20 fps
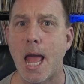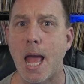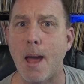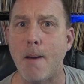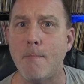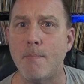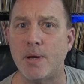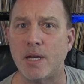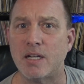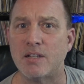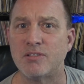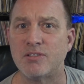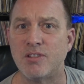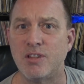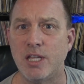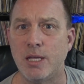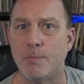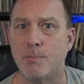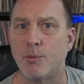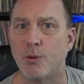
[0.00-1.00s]
Epix,
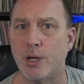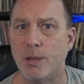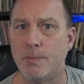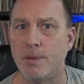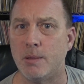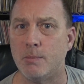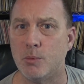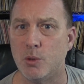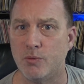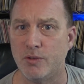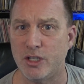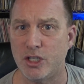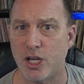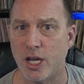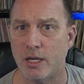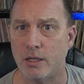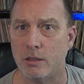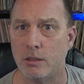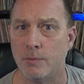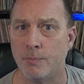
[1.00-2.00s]
the premium movie
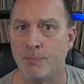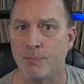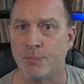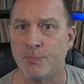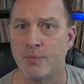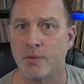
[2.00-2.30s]
channel,